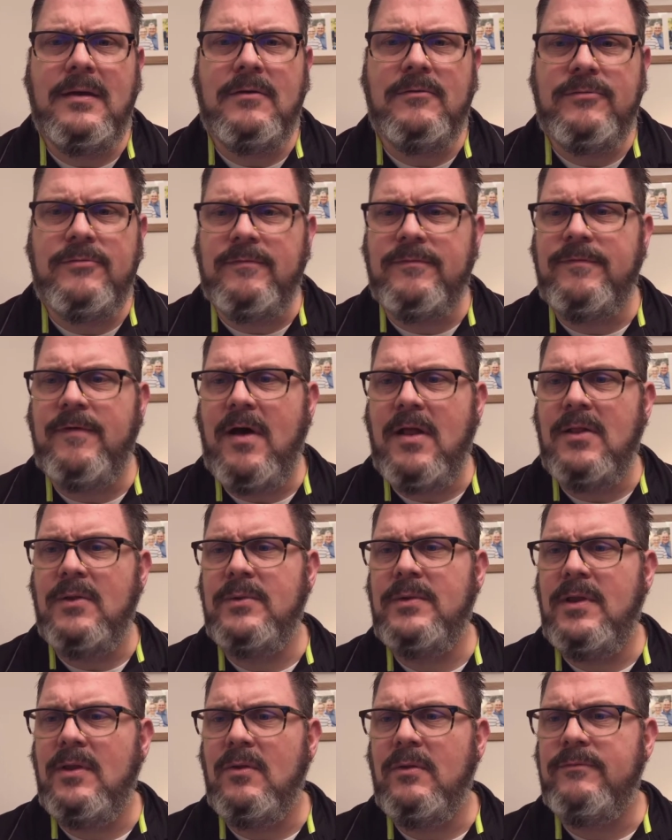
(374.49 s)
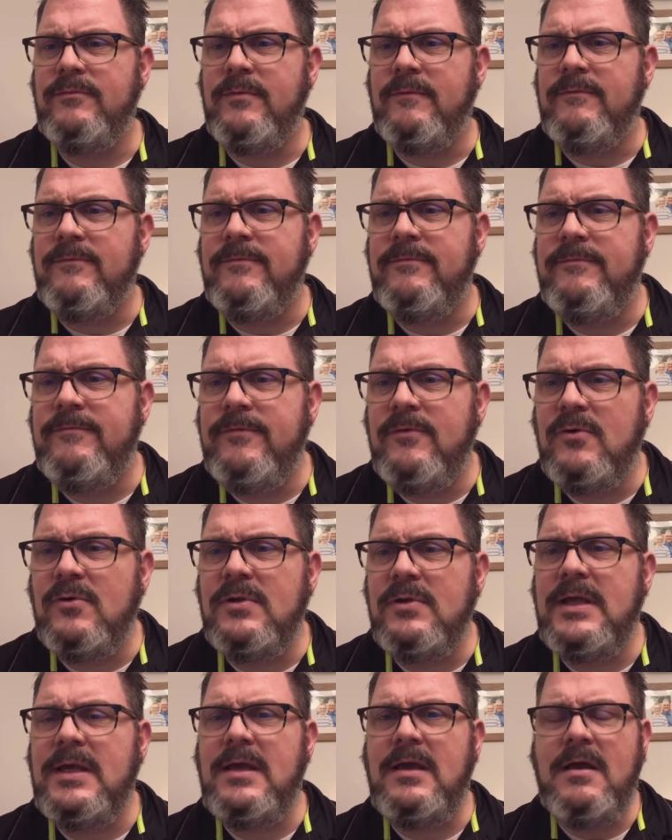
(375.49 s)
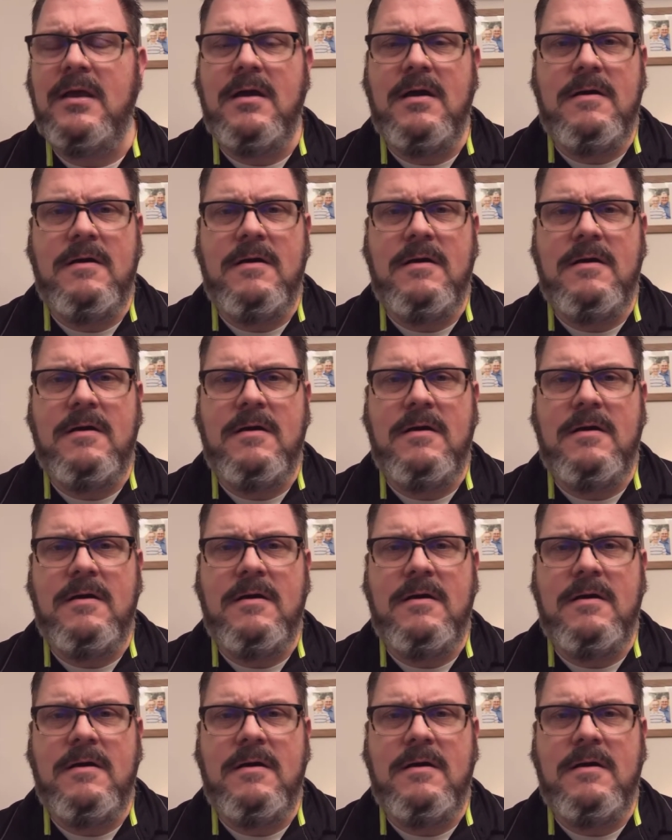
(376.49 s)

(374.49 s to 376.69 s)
from fully